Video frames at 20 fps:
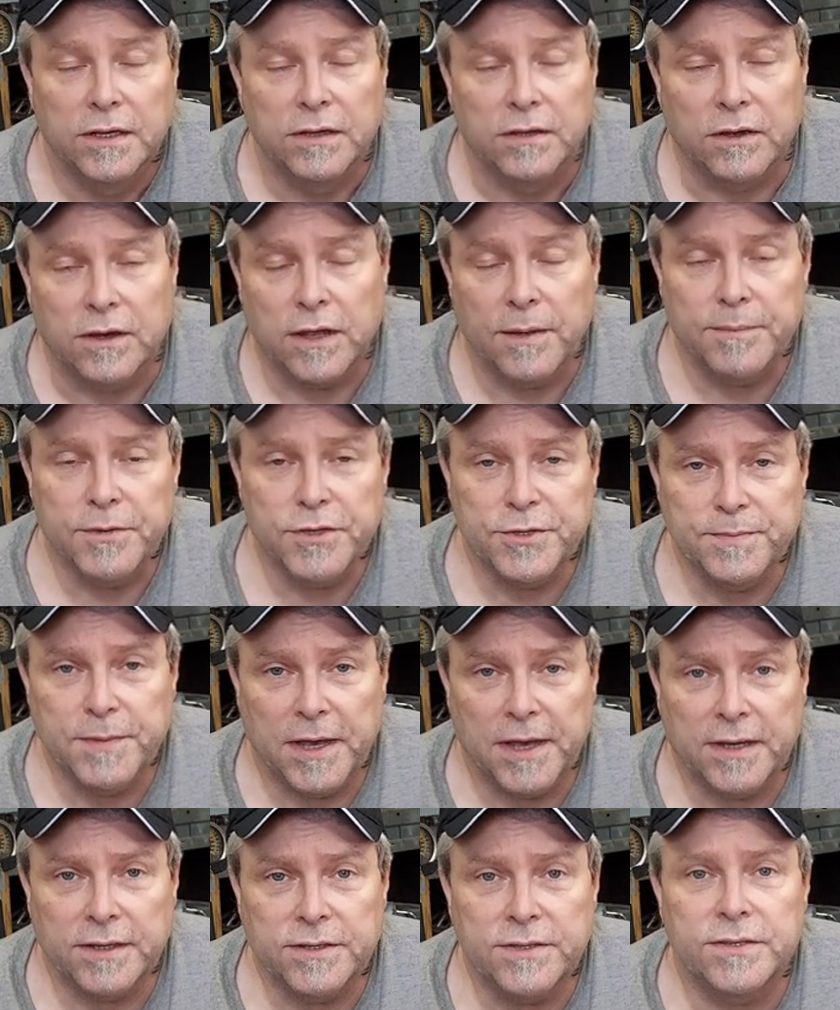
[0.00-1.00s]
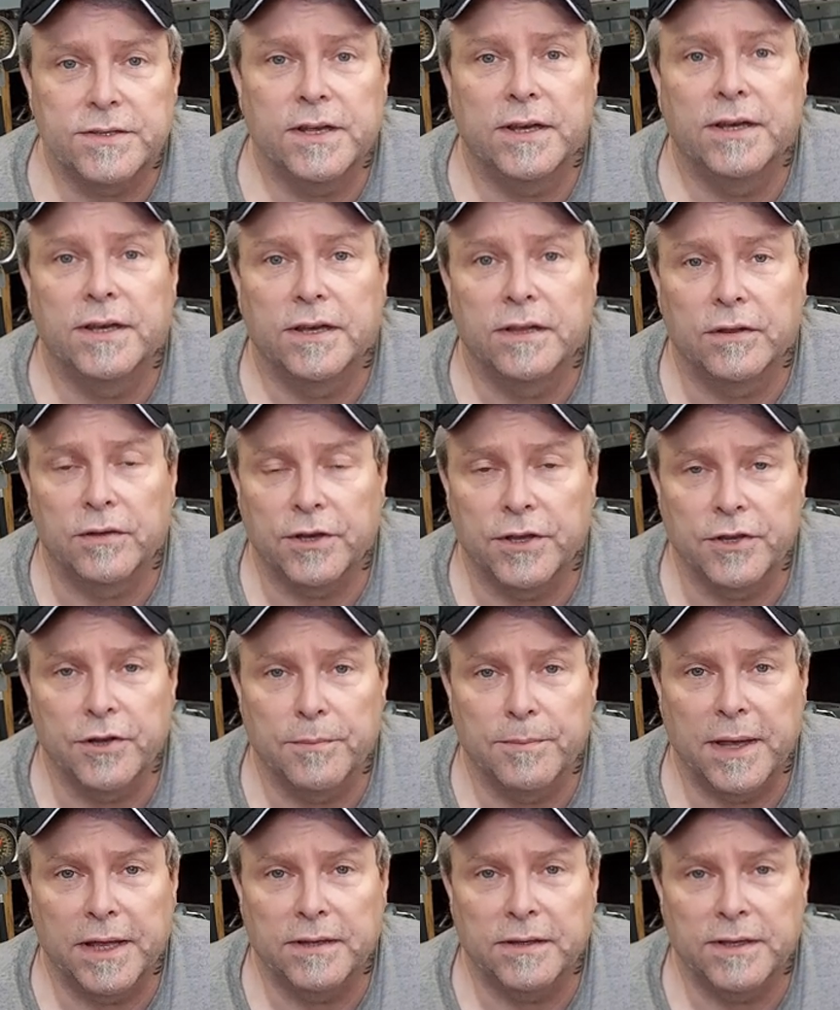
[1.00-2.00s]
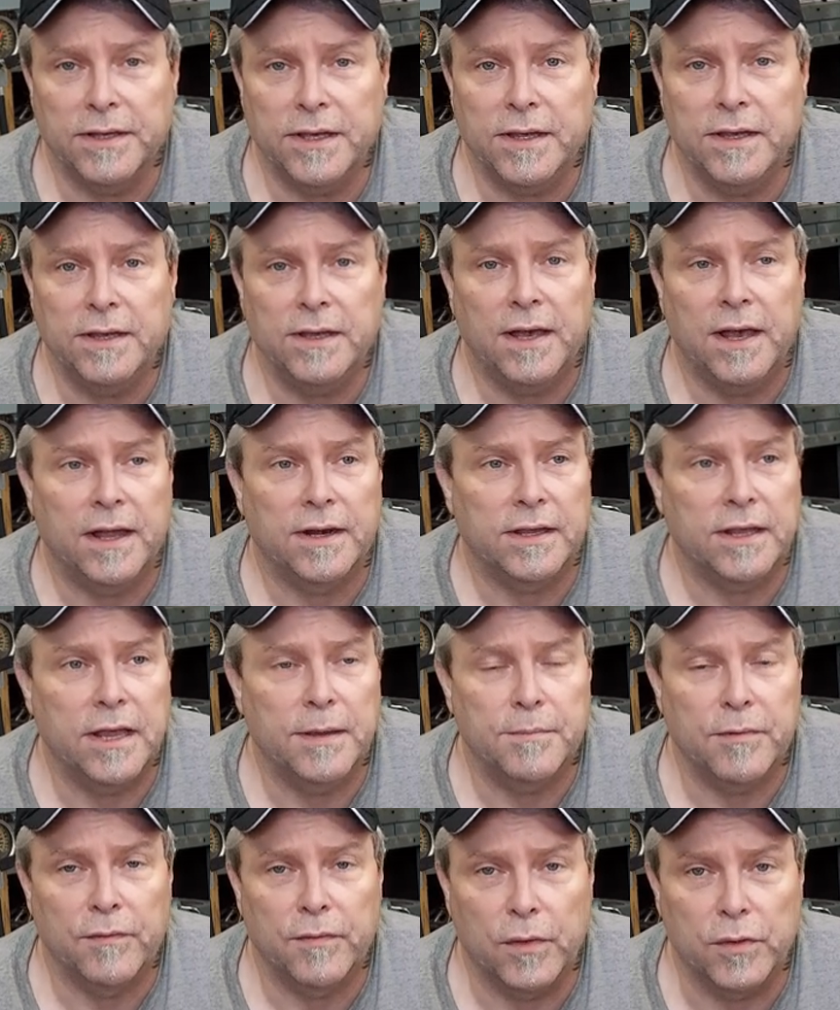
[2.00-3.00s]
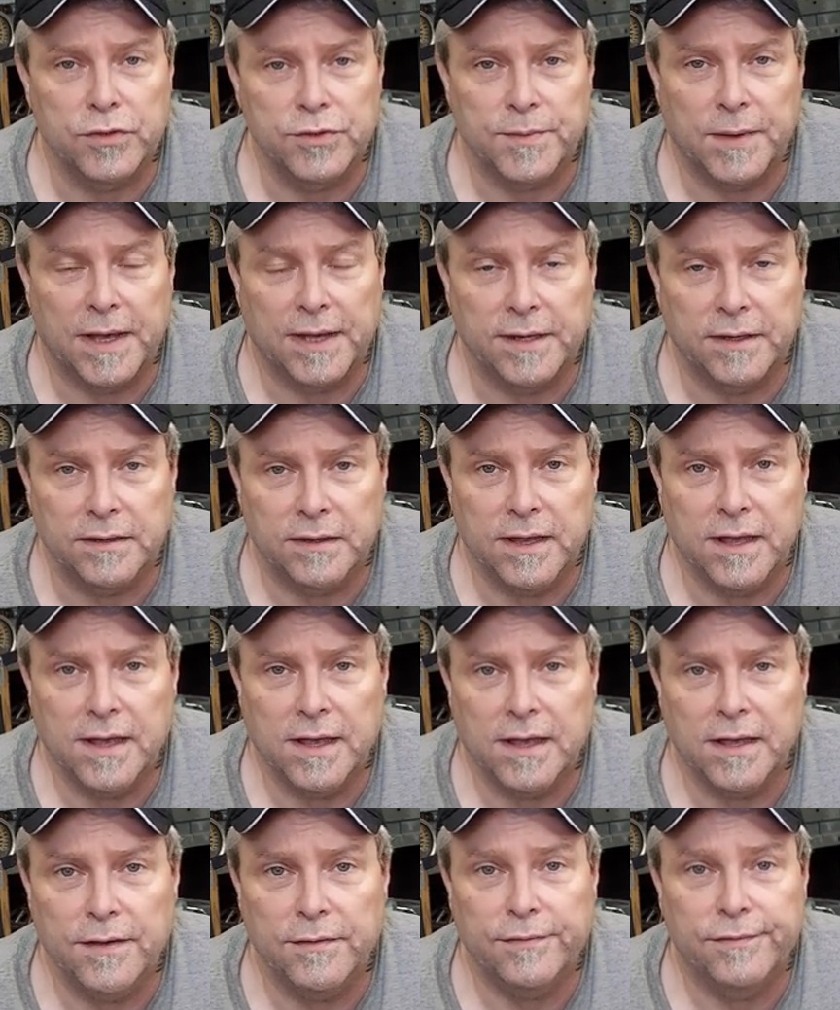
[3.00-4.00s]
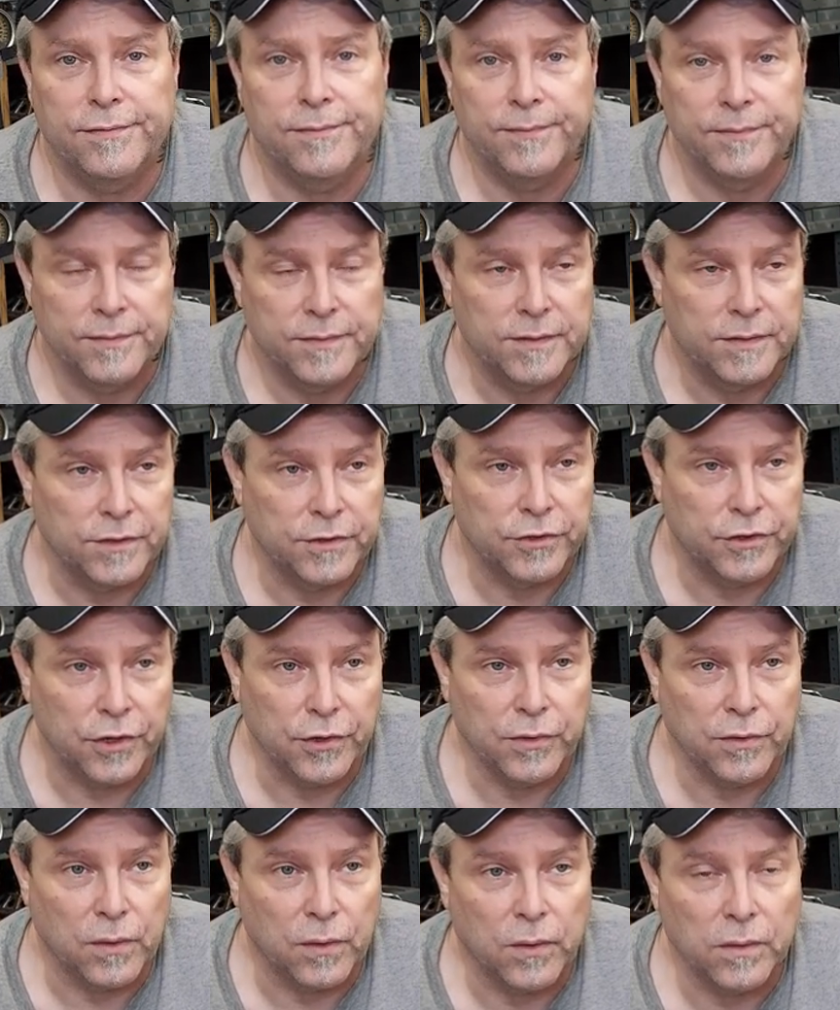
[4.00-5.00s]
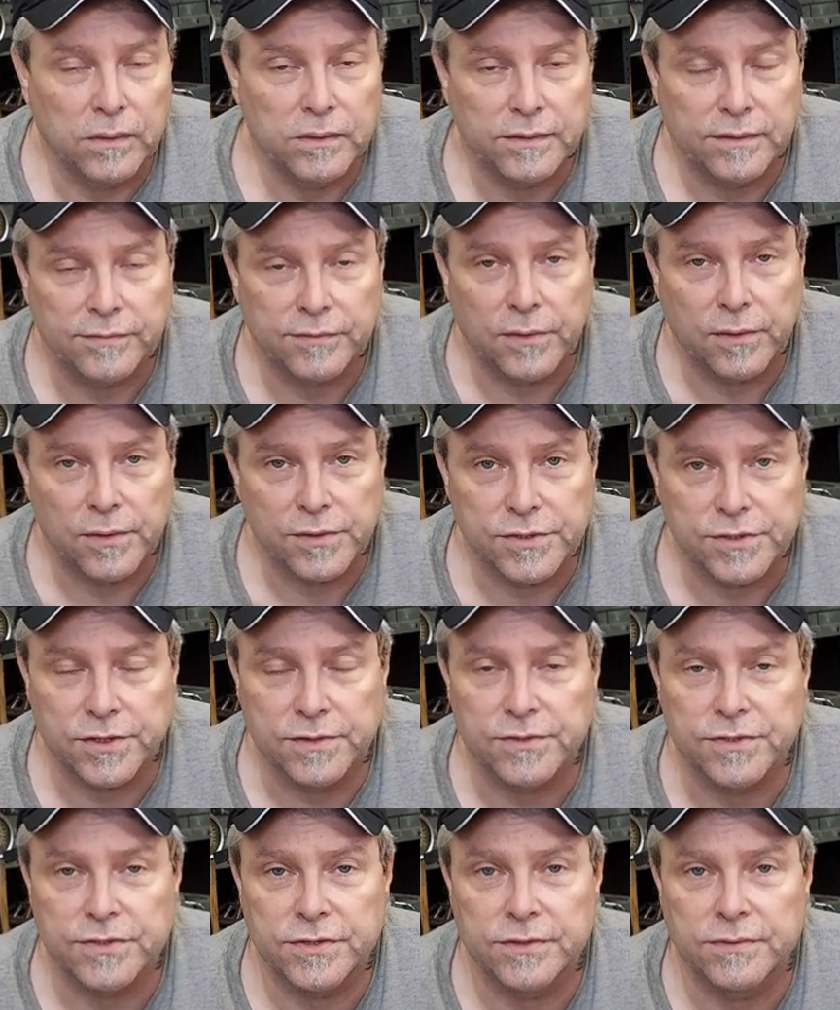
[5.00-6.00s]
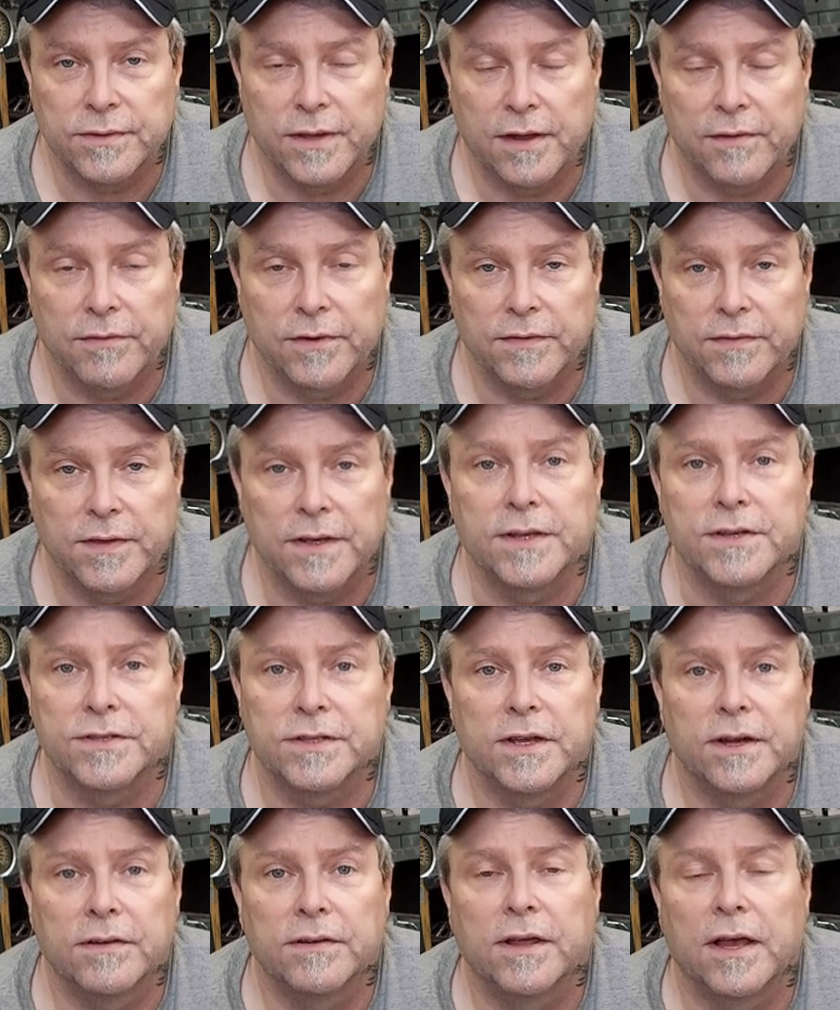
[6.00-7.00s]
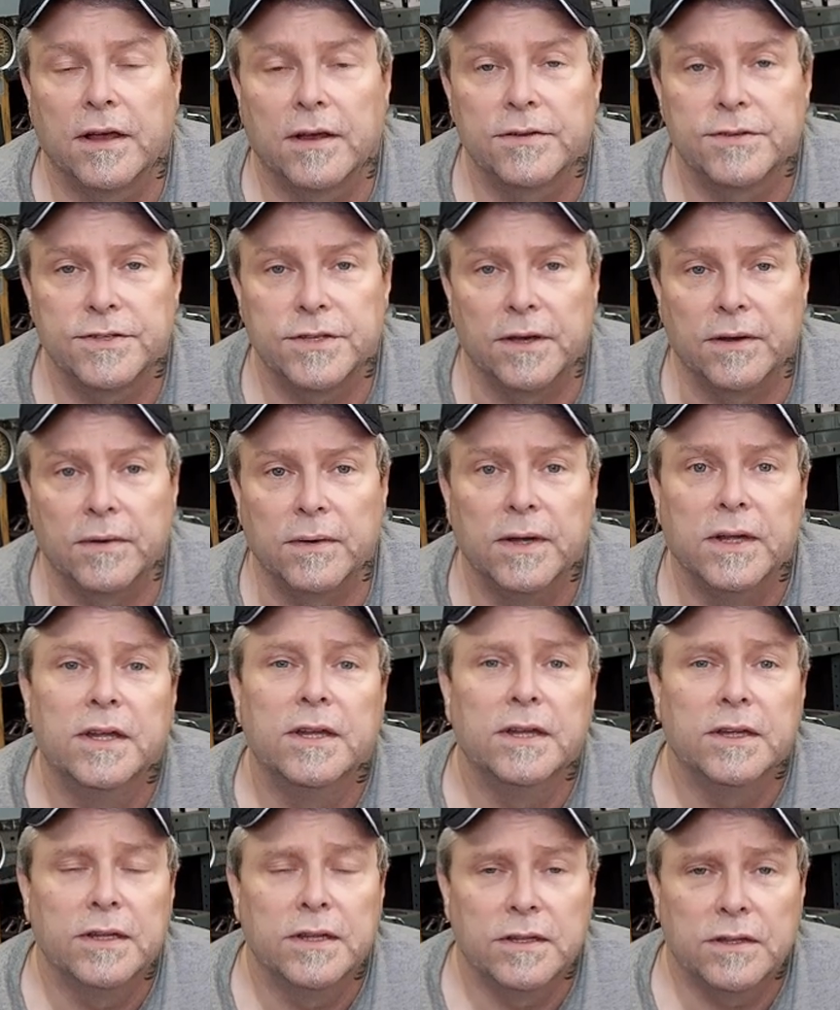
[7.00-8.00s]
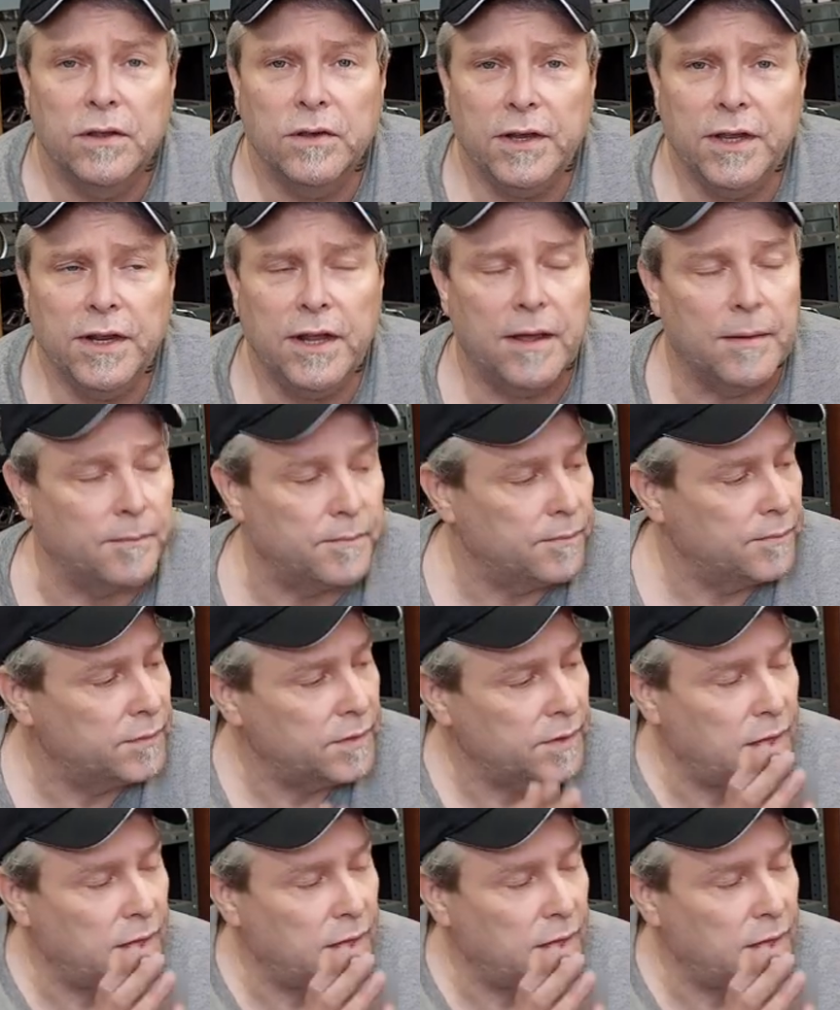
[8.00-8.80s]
look up your specs, look in your Bentley, How to Keep Your Volkswagen Alive, Google. Of course, there's everything's there now. So look it up.